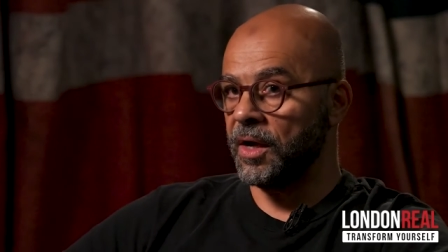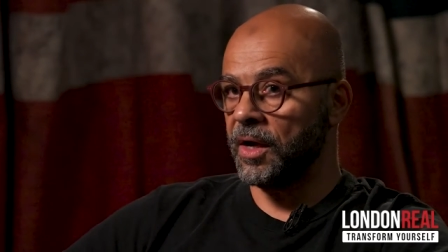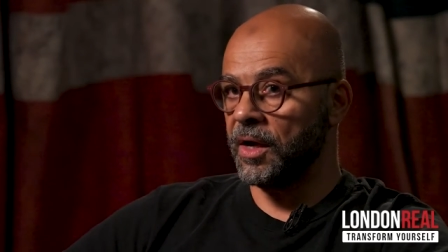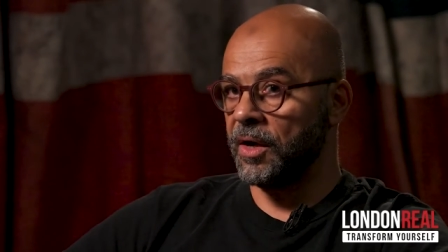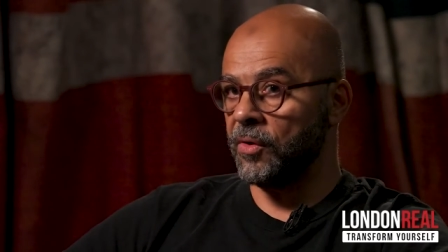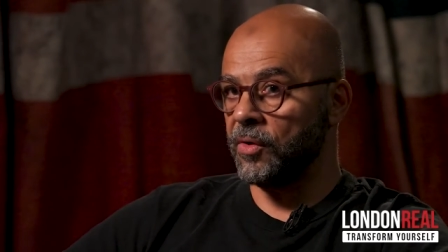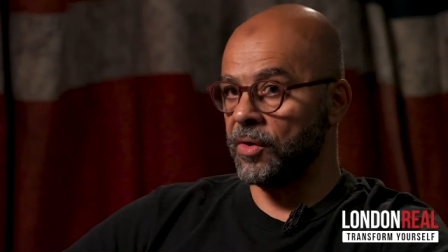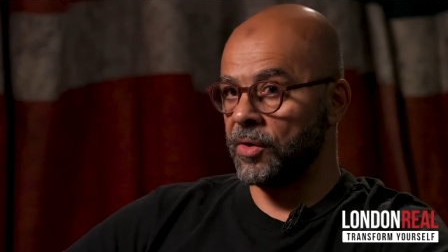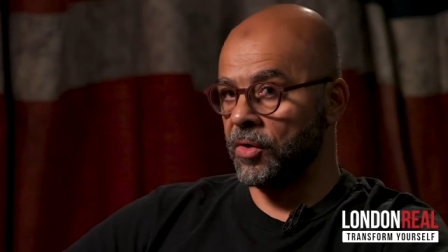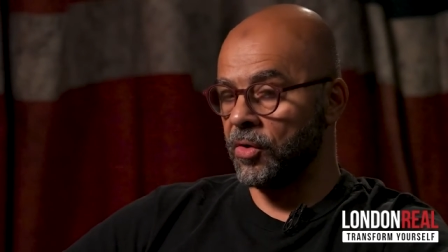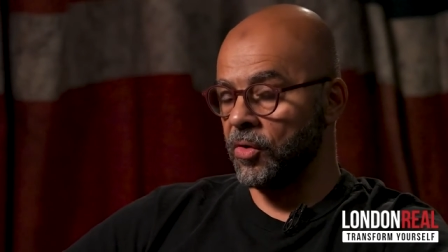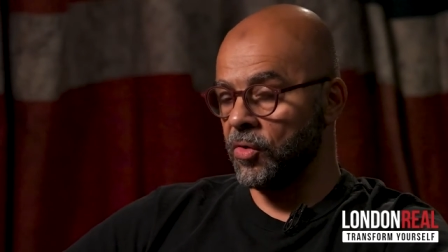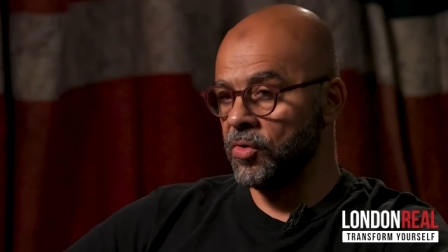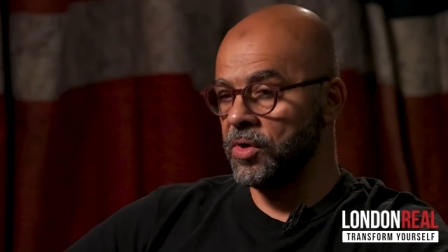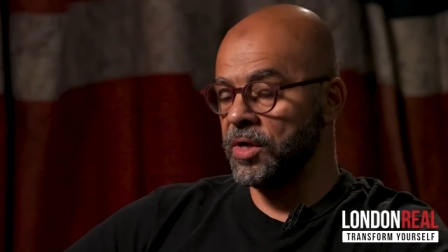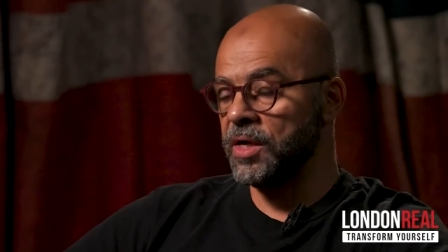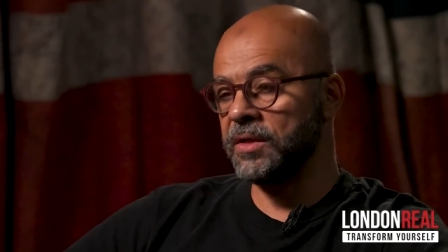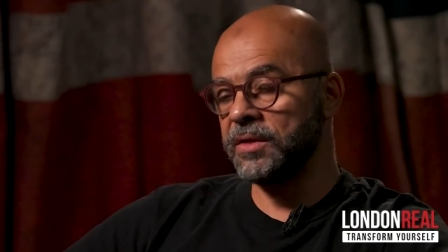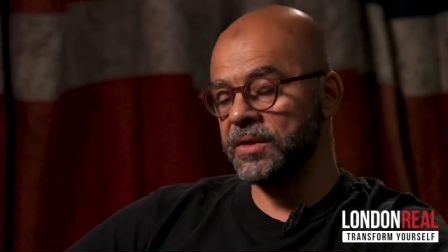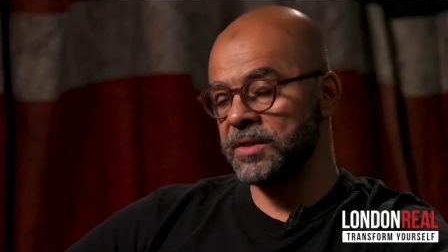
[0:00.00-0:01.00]
our
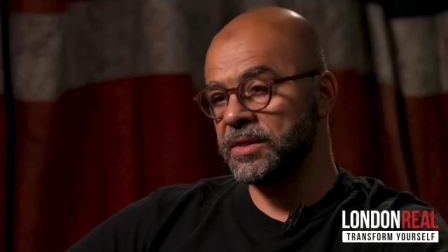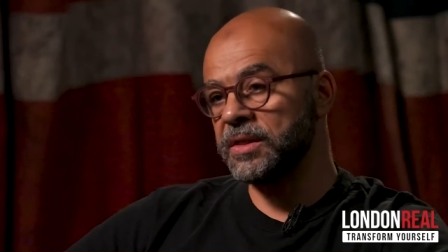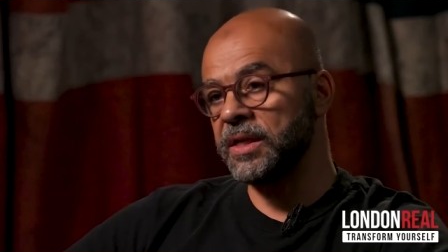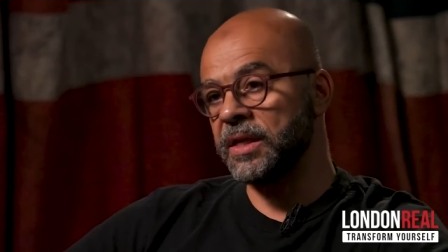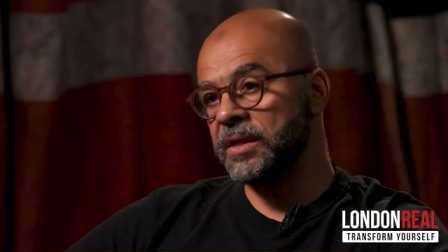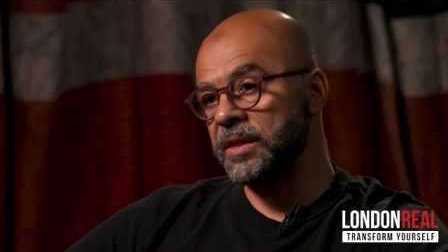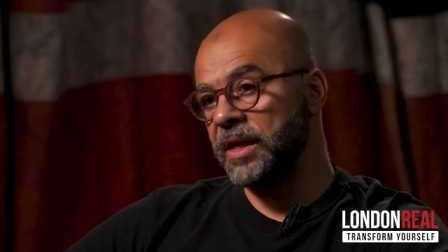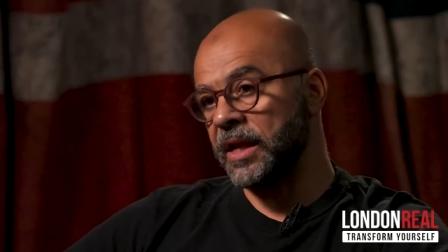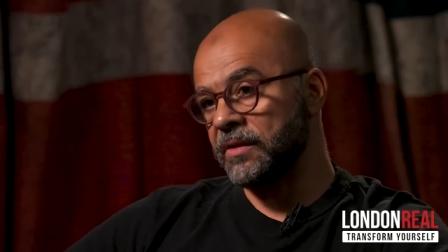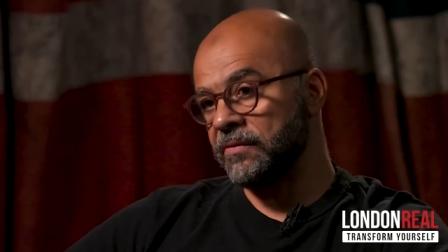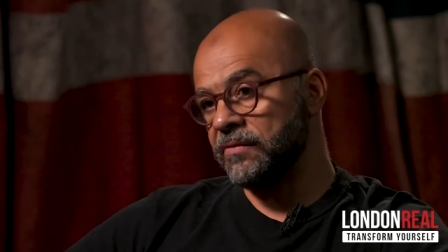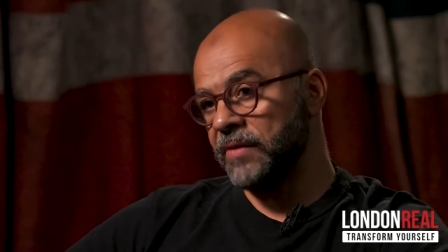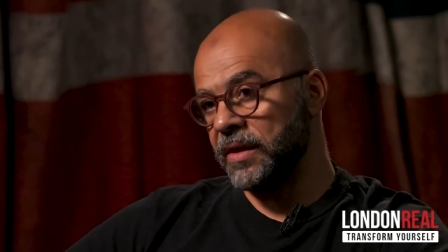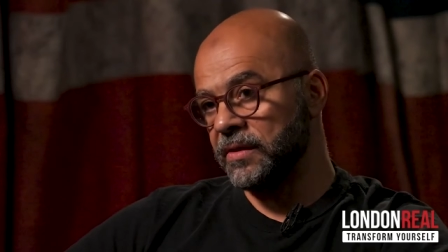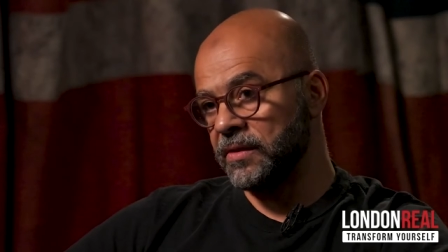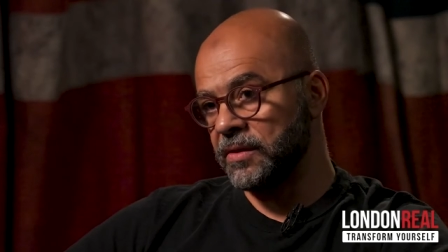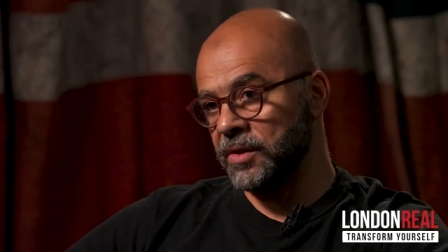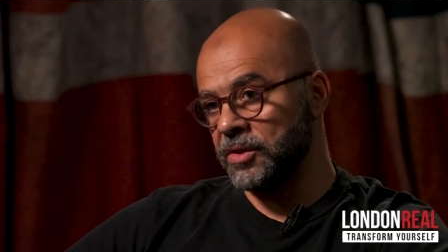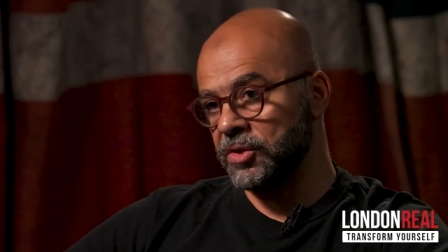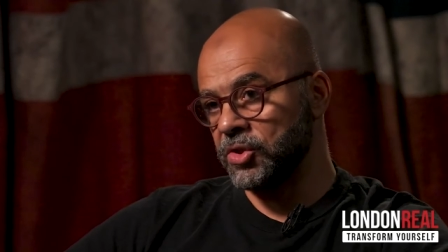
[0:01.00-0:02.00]
only distinct
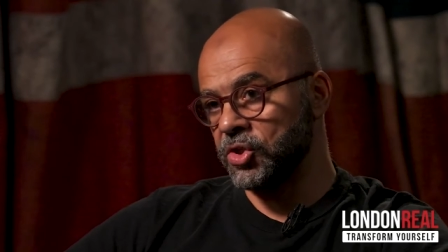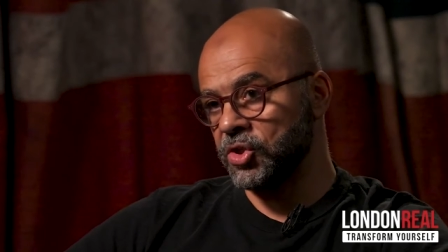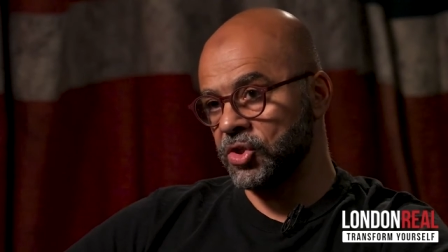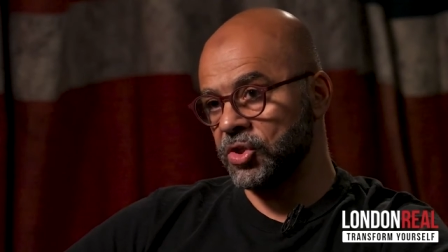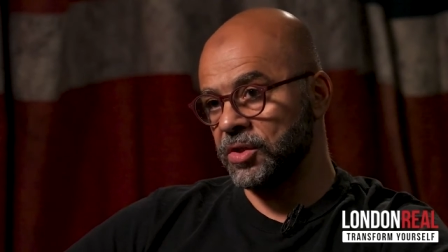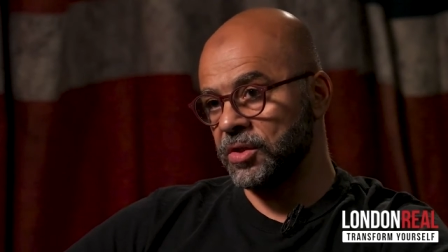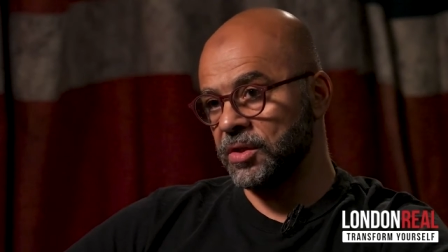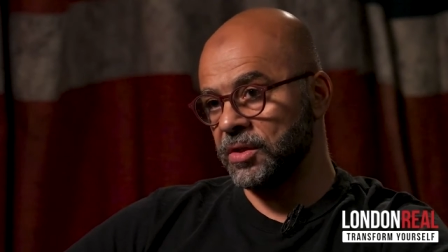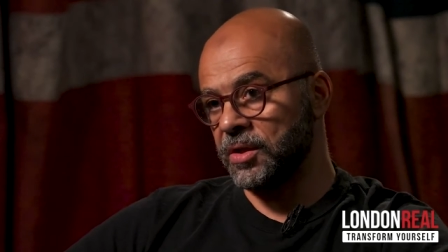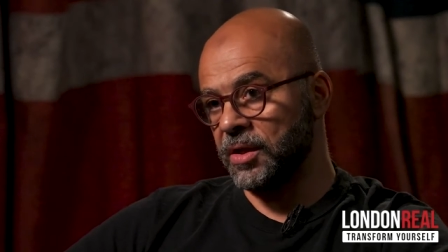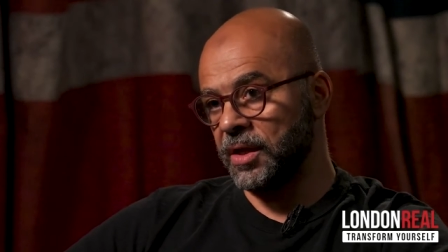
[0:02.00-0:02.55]
advantage